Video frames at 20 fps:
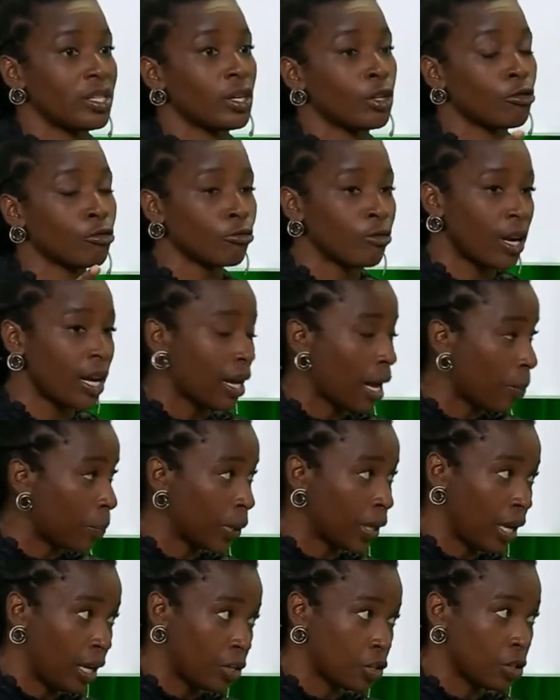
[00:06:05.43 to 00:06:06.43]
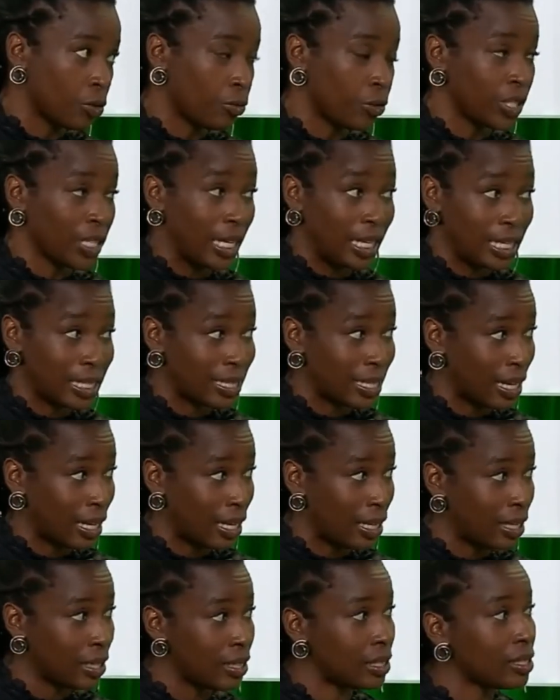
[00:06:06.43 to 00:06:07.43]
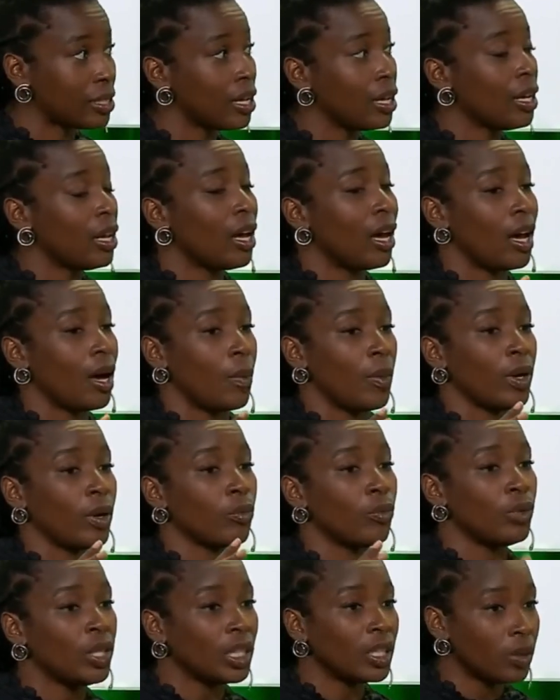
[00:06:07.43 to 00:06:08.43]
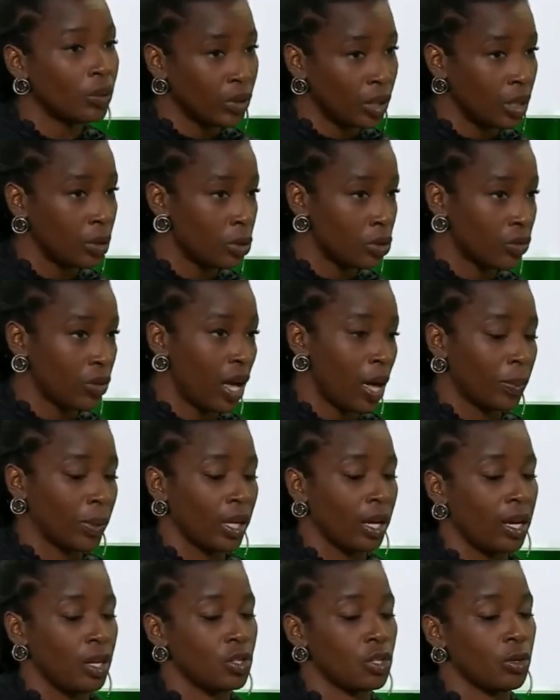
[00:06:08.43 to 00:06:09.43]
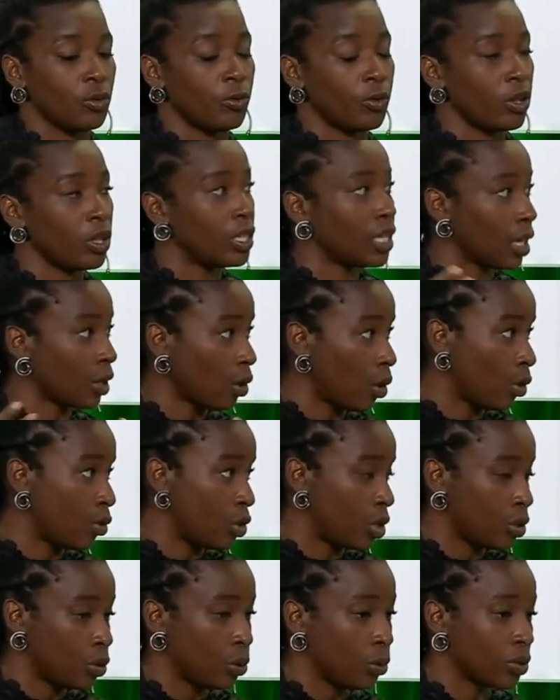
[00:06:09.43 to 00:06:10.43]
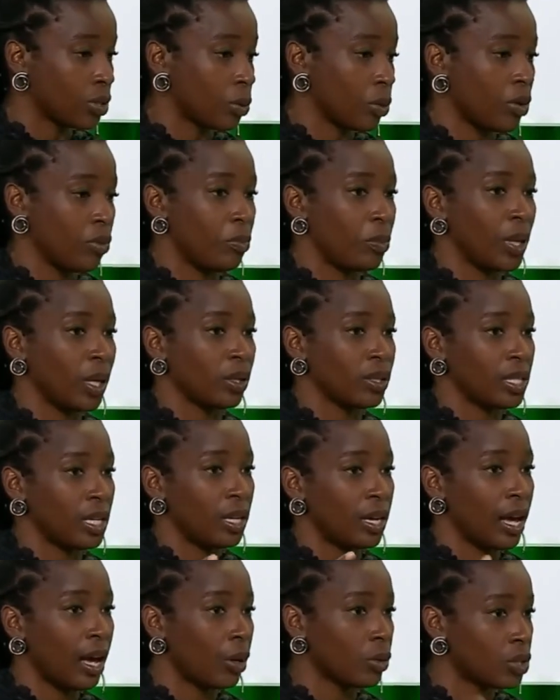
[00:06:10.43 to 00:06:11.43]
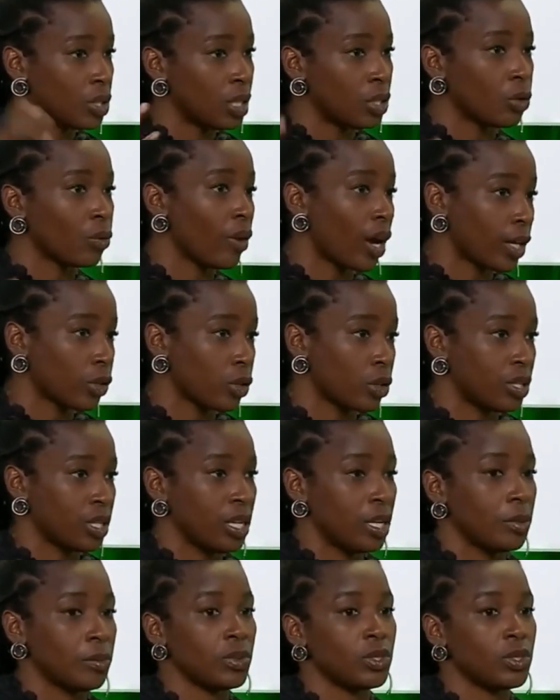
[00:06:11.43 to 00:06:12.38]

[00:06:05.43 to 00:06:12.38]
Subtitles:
It's a great application for data science, and a really, really useful application for the technology tools that we've built in-house to direct our team.